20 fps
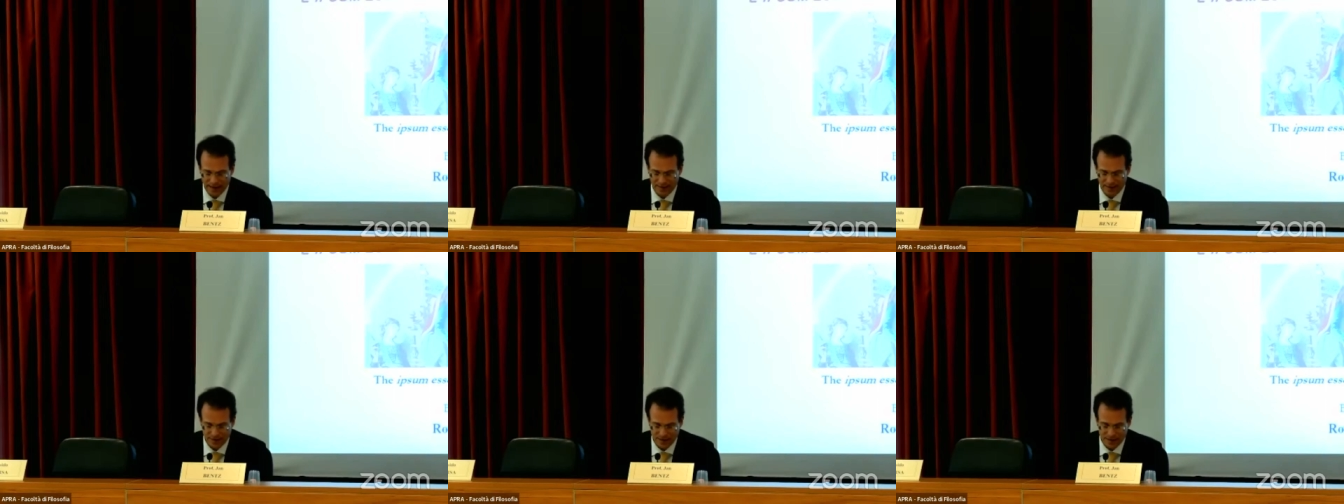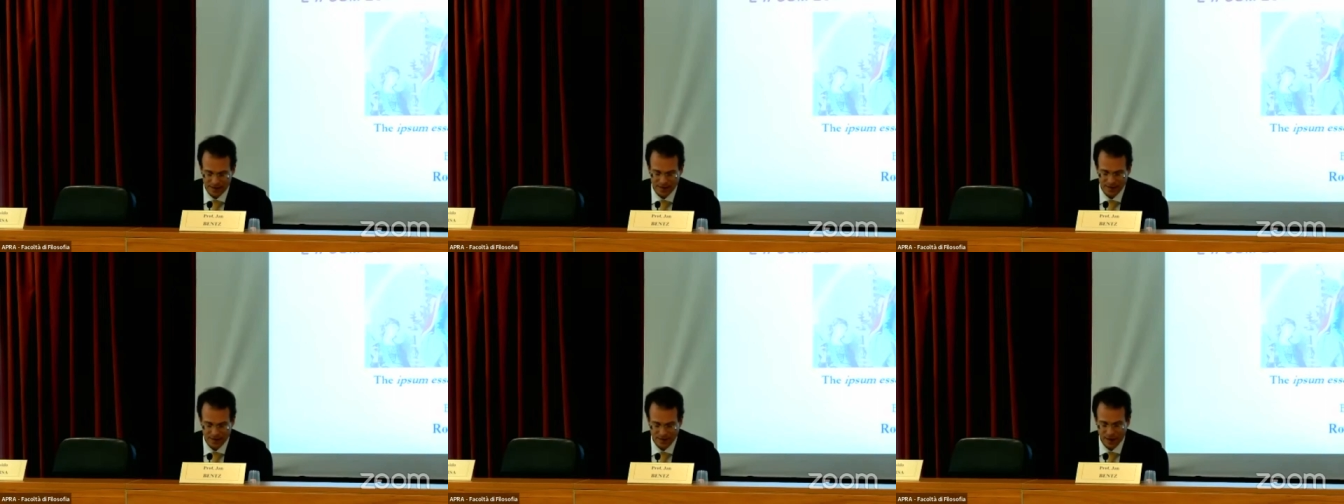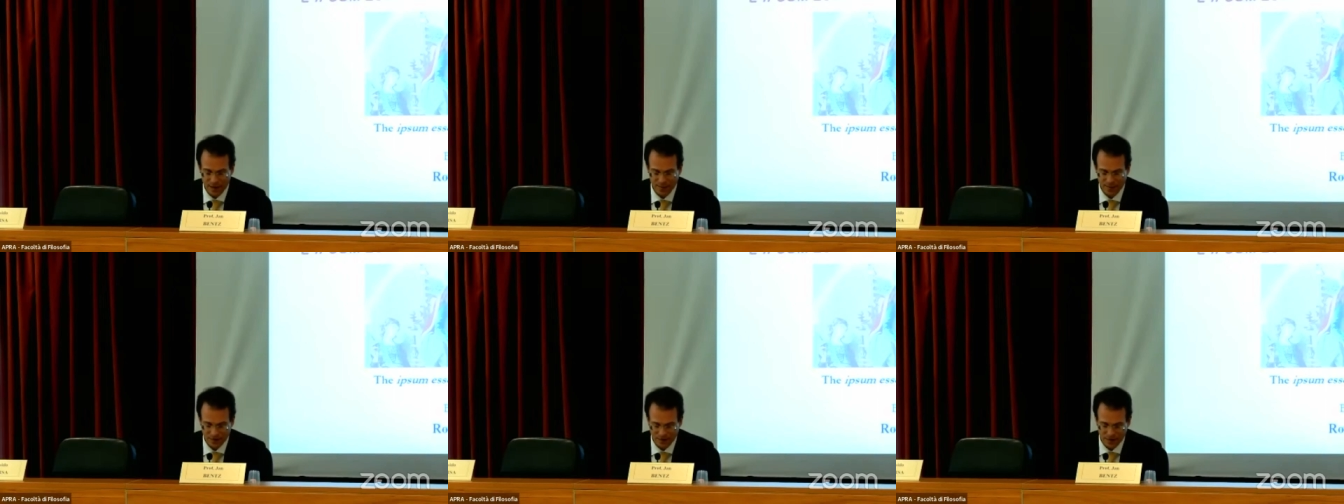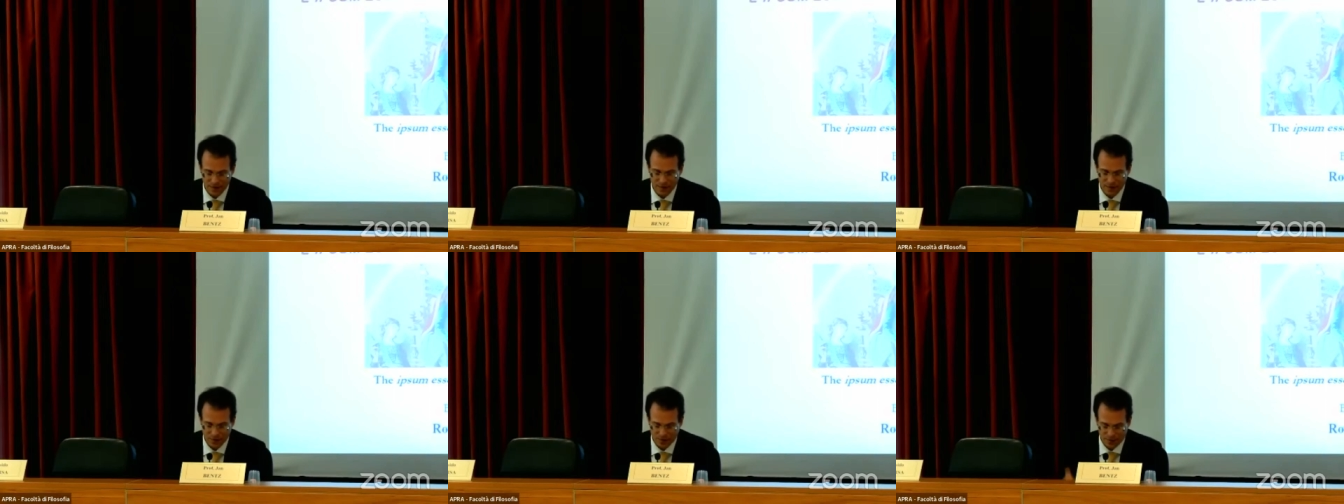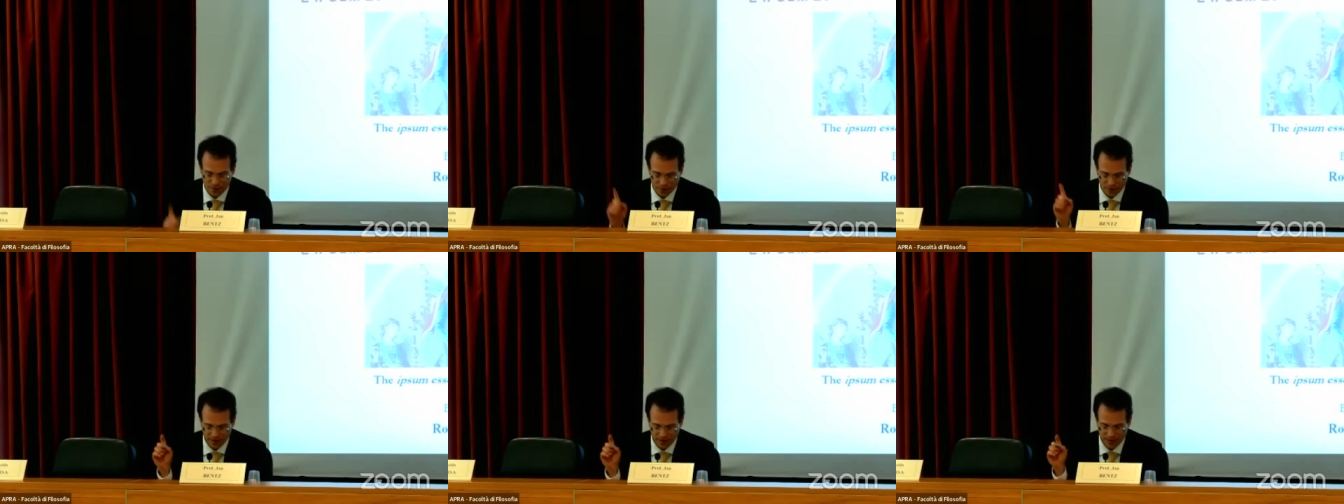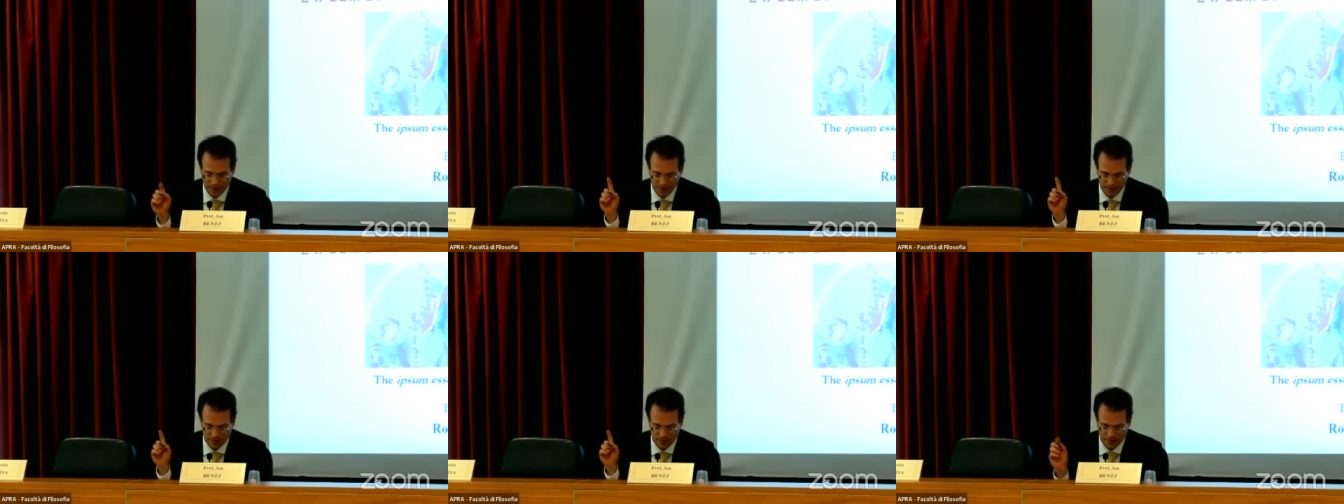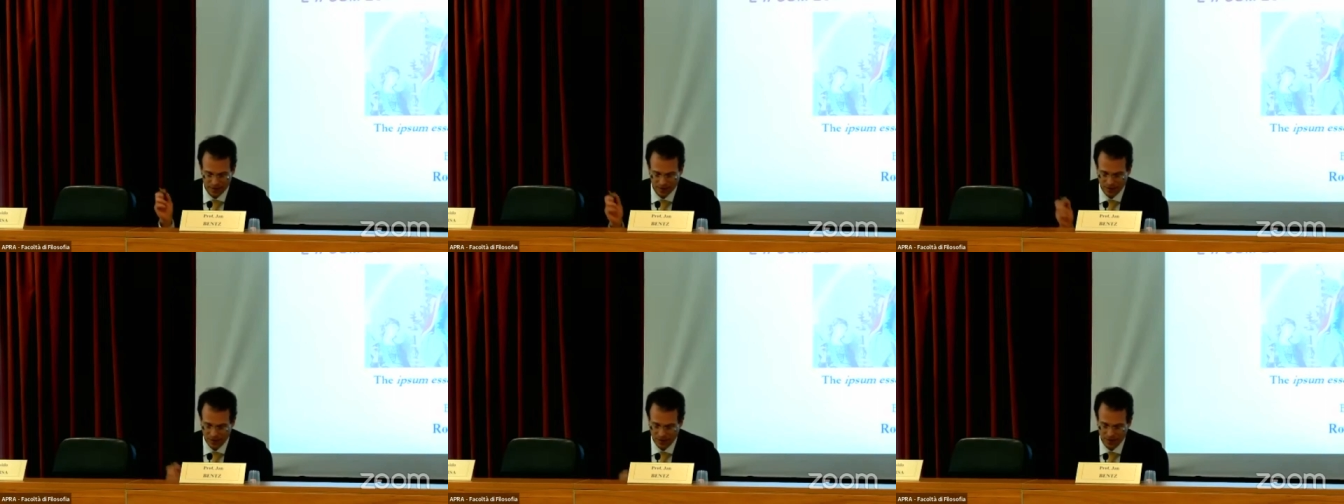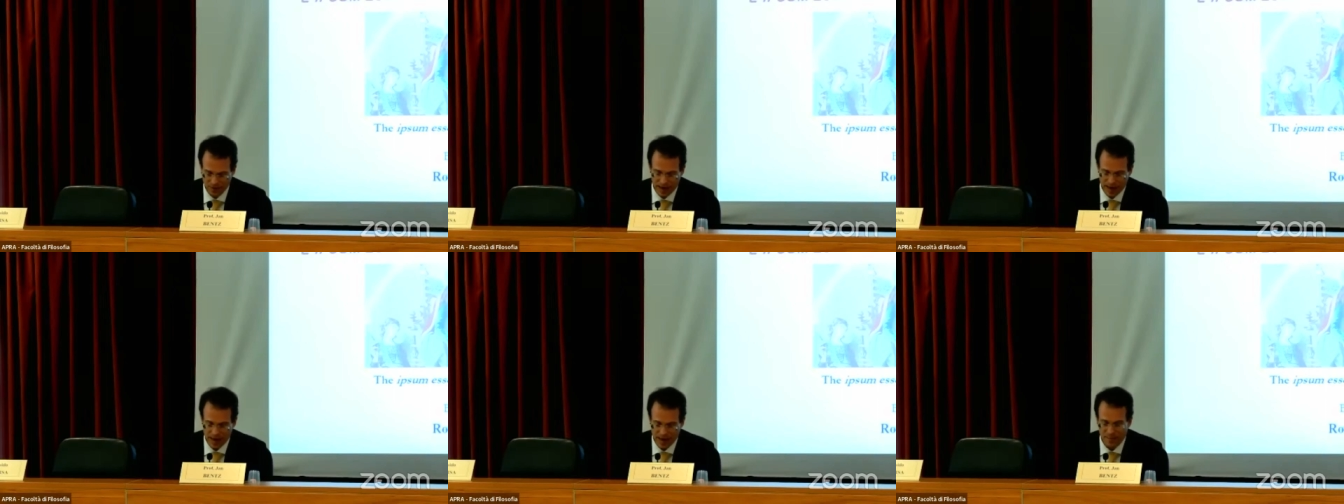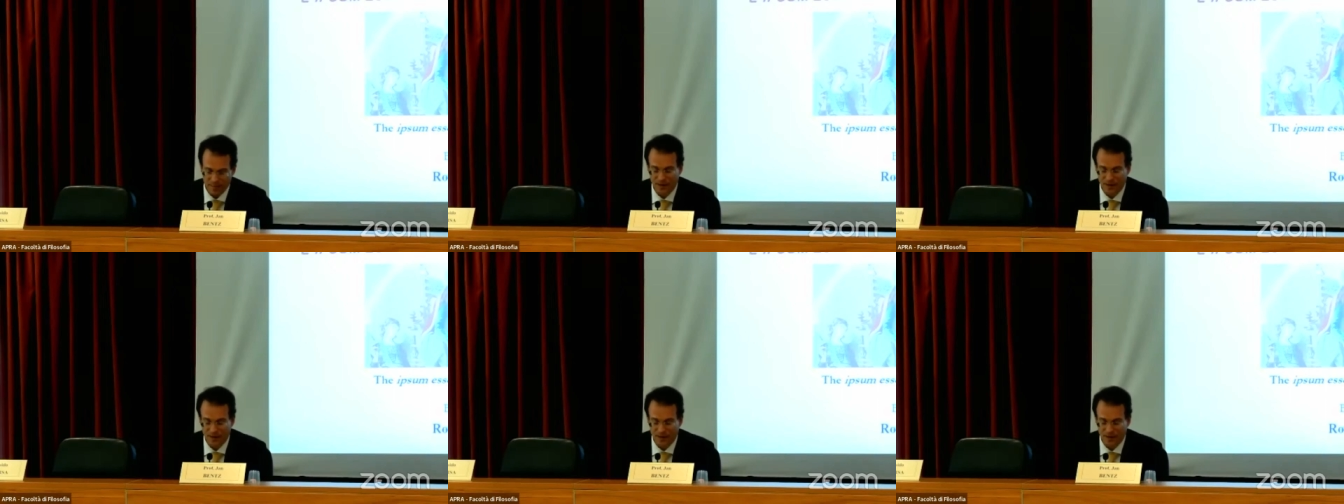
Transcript: as the substance of all substances,